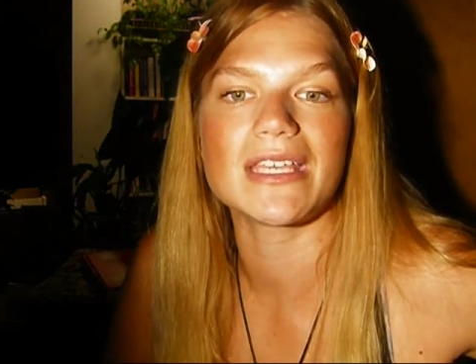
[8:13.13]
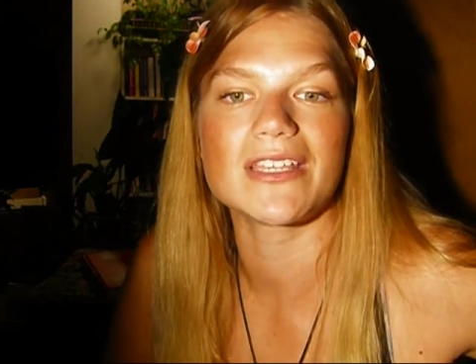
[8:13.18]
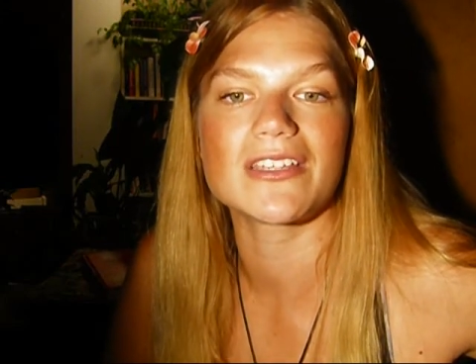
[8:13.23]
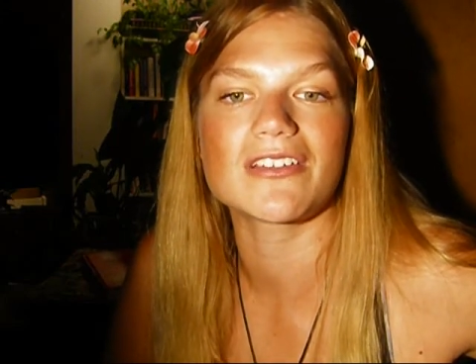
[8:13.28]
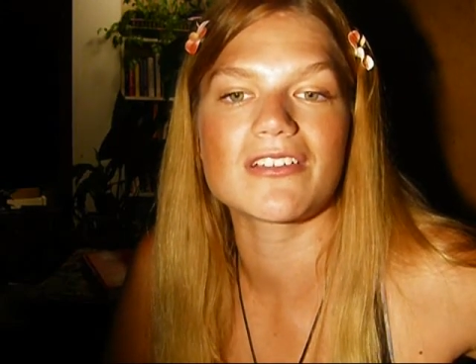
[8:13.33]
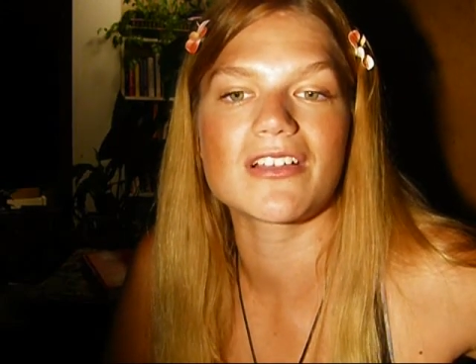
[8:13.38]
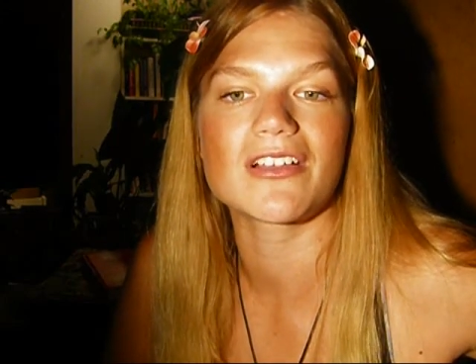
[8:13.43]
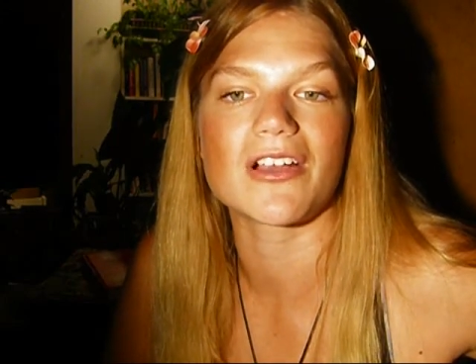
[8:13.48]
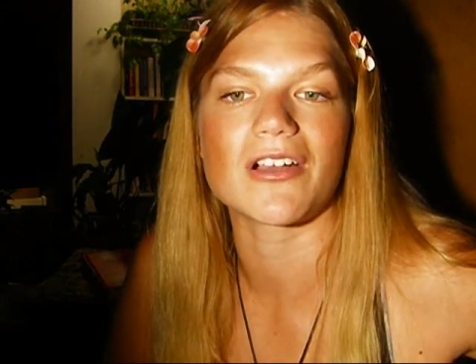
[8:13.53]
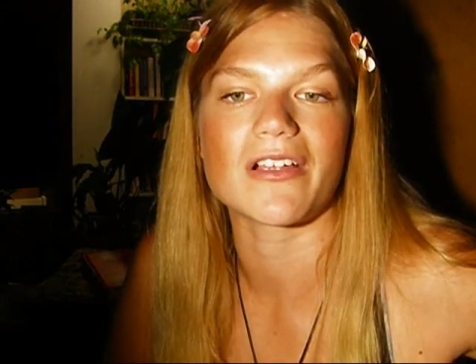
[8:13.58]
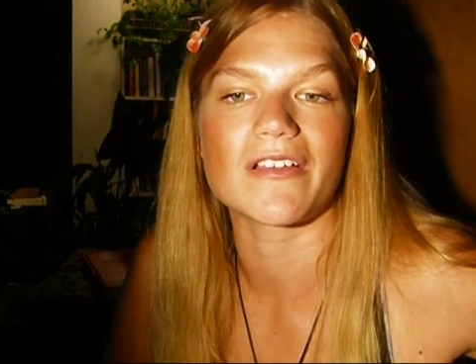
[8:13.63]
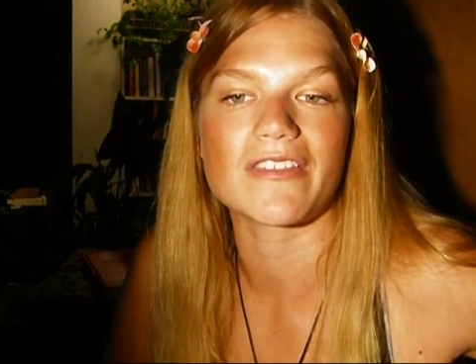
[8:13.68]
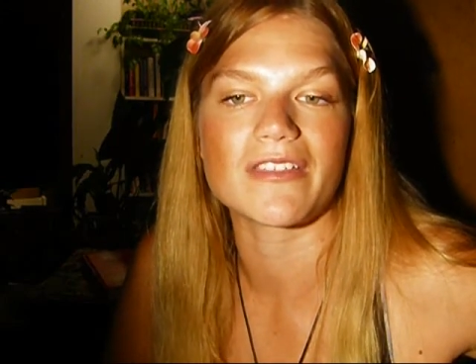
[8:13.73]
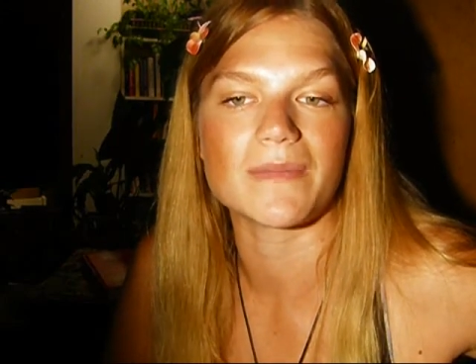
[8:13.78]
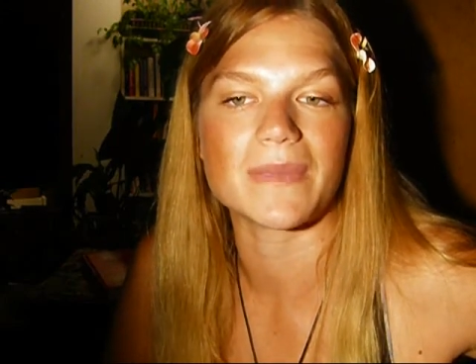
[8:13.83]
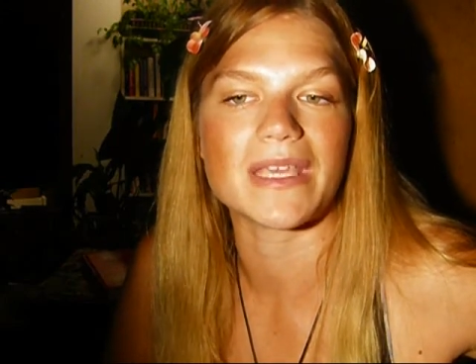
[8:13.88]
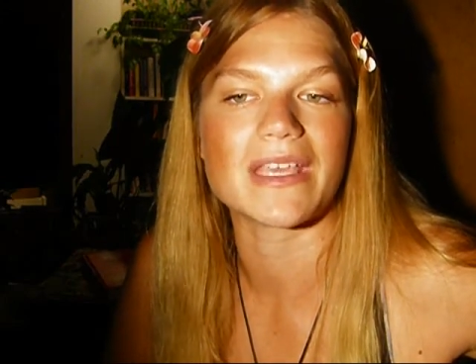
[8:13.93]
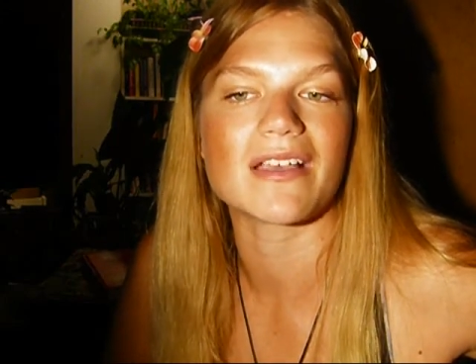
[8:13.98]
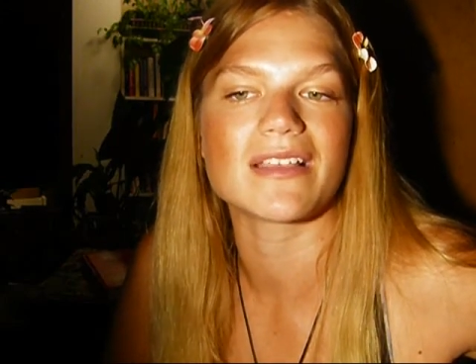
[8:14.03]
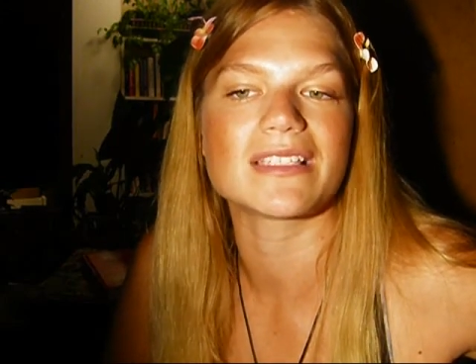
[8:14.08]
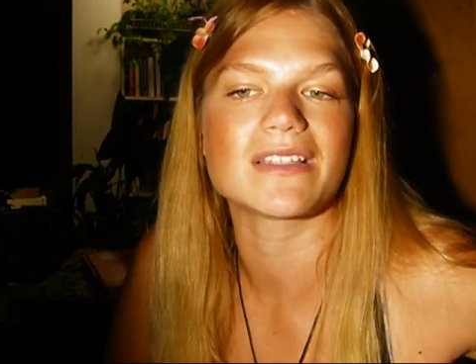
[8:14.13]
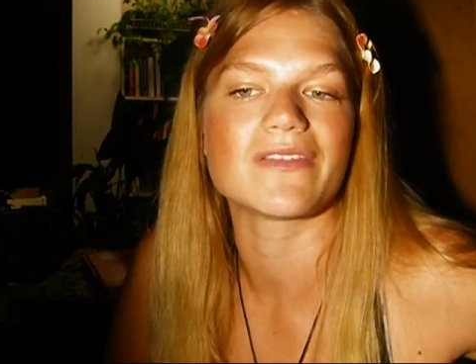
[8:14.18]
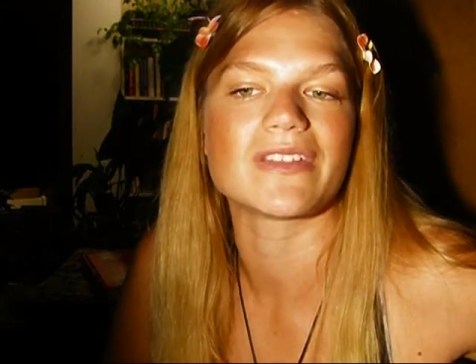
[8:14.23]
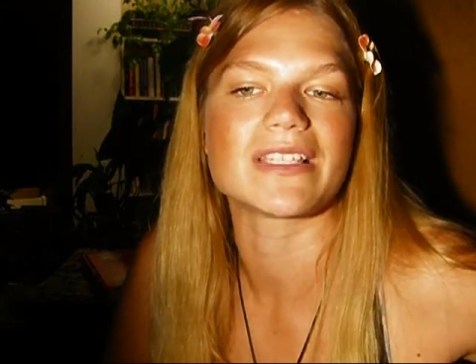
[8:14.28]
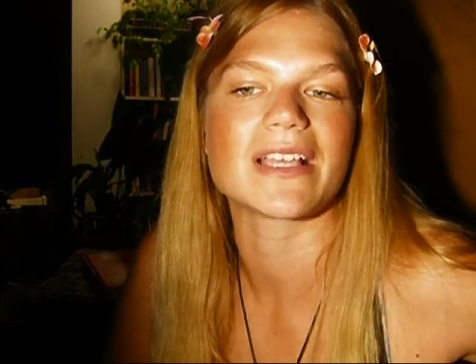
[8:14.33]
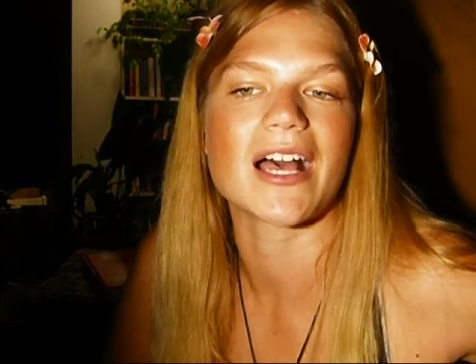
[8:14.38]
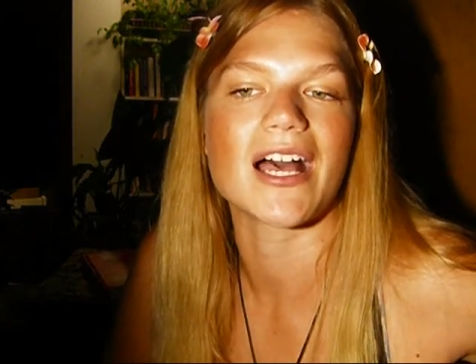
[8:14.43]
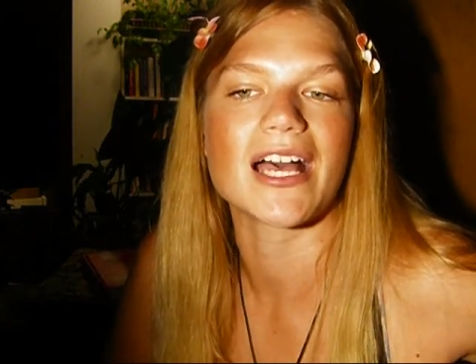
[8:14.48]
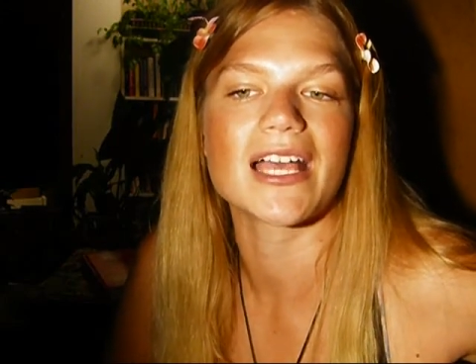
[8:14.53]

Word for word: to enter Agartha because of his